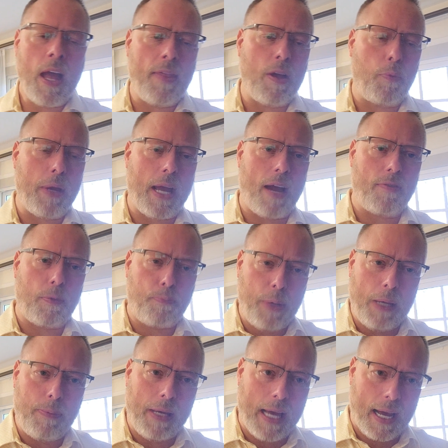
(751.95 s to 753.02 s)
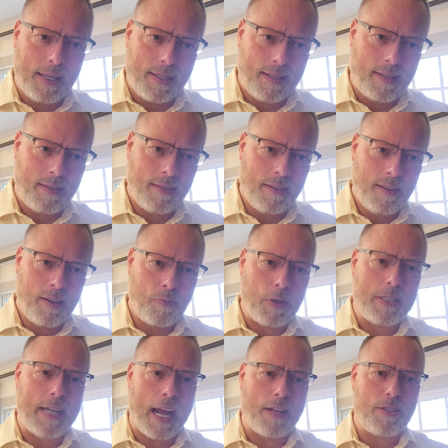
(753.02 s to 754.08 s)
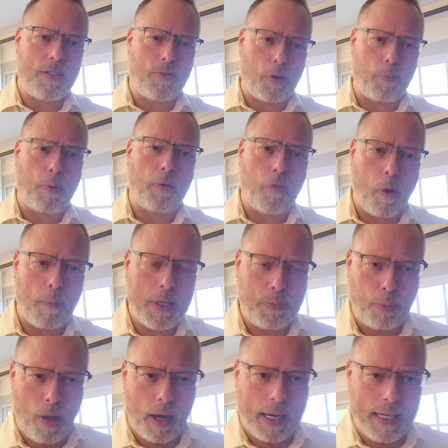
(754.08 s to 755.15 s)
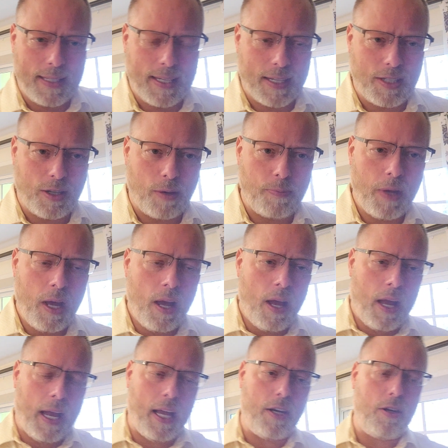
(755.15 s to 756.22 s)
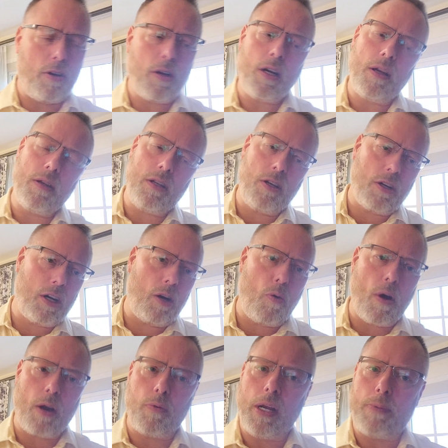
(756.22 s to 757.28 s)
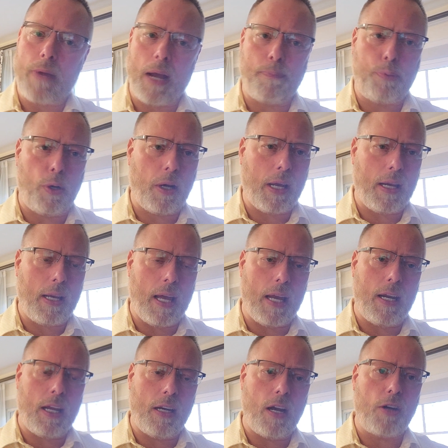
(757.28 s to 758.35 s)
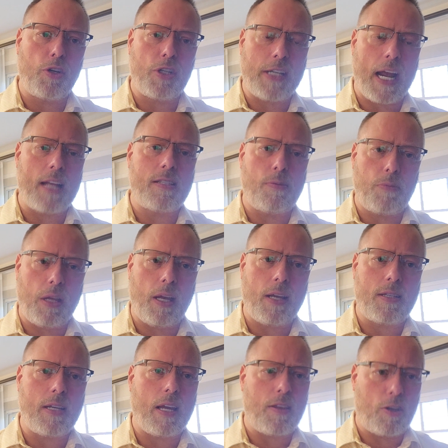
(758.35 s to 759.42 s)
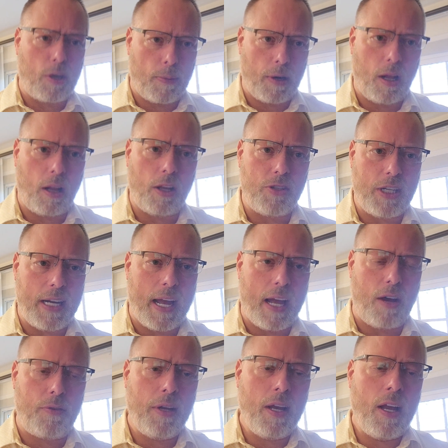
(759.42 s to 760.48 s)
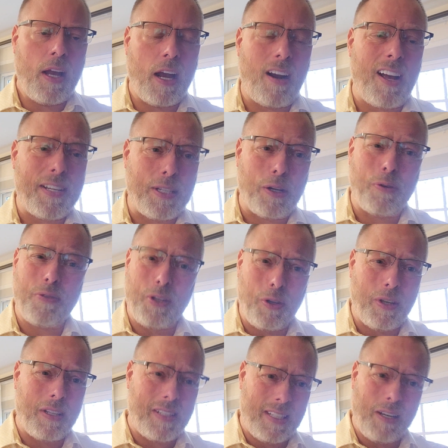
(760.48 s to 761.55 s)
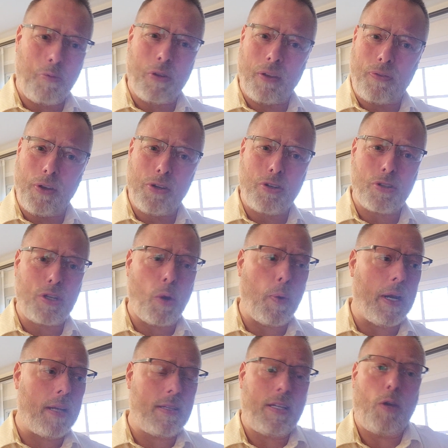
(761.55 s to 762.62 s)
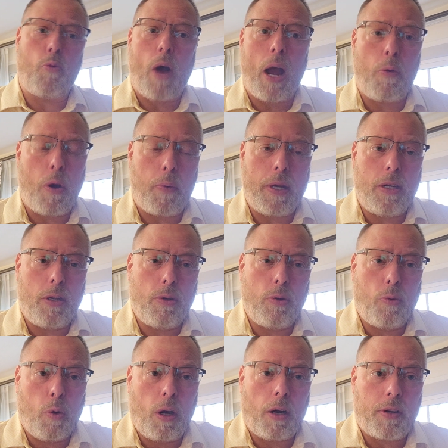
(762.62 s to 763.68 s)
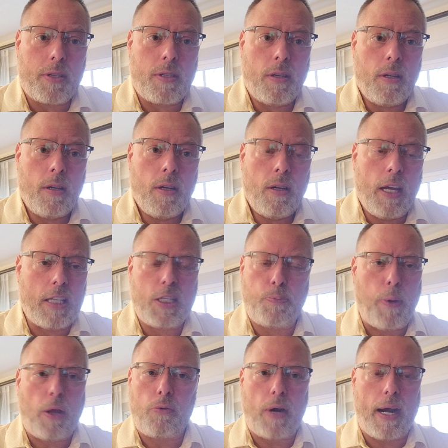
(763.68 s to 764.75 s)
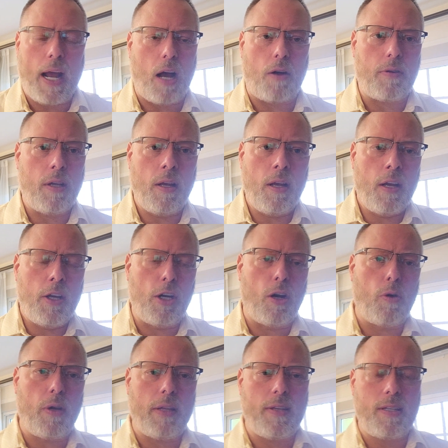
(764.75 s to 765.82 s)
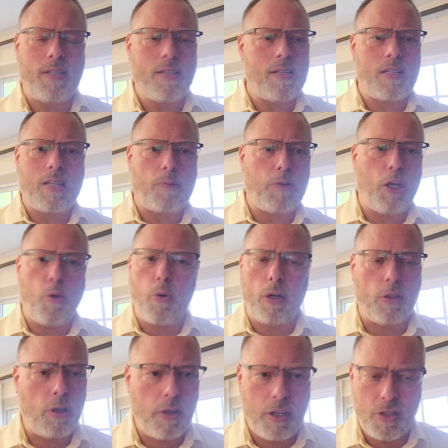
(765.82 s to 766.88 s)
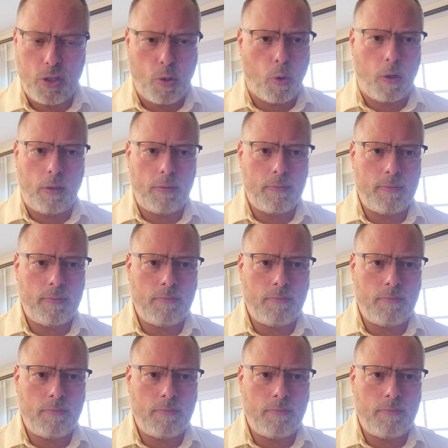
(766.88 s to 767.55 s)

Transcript: And then we have the PBS, which stands for Performance Blogging System. And you're gonna want to read my book and understand some things and get the terminology down. And also, you can see where the future is going and see why what we do works. It's spelled right out. This isn't something you would have learned in school.